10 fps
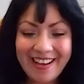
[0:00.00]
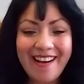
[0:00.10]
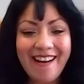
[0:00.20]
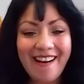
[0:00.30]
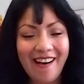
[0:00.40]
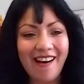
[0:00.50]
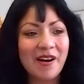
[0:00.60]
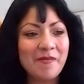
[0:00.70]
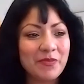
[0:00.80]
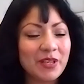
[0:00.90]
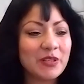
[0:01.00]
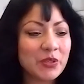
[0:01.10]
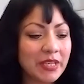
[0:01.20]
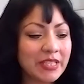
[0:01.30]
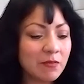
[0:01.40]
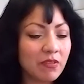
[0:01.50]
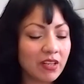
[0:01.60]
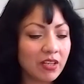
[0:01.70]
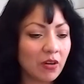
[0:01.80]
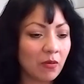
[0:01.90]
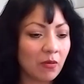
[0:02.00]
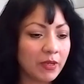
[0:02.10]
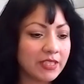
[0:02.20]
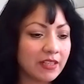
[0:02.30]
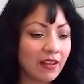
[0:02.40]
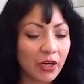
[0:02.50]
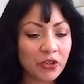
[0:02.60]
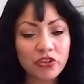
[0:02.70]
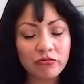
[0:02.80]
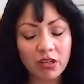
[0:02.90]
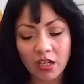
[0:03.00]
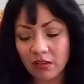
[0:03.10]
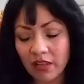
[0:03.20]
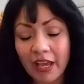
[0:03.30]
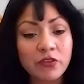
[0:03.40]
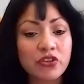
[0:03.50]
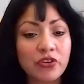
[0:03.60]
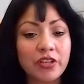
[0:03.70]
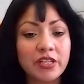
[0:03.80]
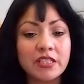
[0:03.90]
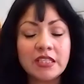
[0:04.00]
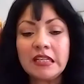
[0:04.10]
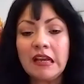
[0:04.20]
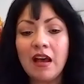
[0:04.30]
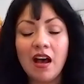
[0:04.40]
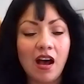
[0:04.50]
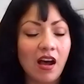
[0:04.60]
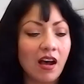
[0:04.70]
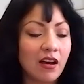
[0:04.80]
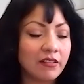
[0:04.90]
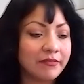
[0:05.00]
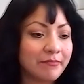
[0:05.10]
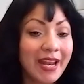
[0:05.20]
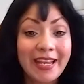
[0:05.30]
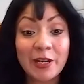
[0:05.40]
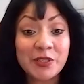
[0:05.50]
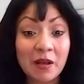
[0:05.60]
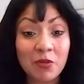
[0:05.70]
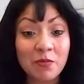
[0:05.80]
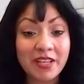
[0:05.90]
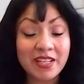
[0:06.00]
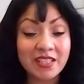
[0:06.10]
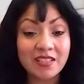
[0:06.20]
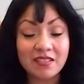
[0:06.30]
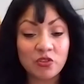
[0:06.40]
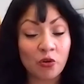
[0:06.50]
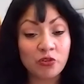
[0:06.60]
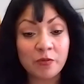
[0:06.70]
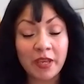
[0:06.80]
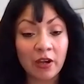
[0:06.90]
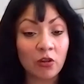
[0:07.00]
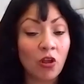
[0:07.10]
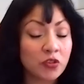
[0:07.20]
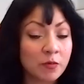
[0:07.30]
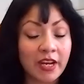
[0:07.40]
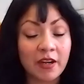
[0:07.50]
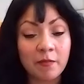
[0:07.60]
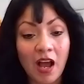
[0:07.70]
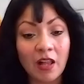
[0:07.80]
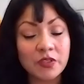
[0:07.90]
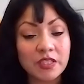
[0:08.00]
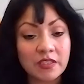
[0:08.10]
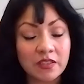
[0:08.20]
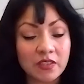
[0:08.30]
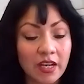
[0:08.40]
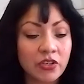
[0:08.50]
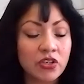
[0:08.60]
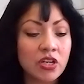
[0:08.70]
Mm-hmm. So I did, we did a lot of life insurance, Medicare supplements, short-term care, long-term care policies and such.